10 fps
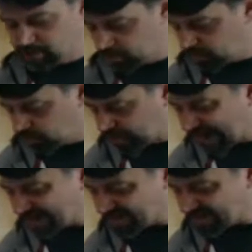
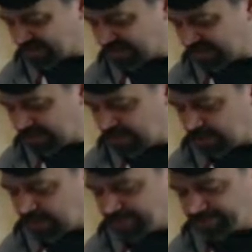grass and the
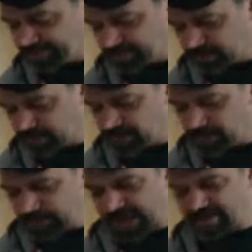
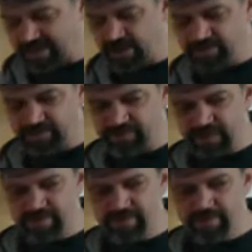cattails and stuff.
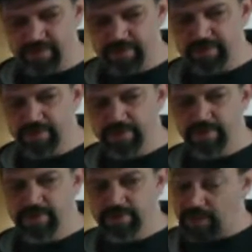
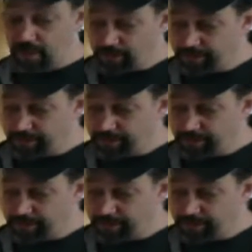So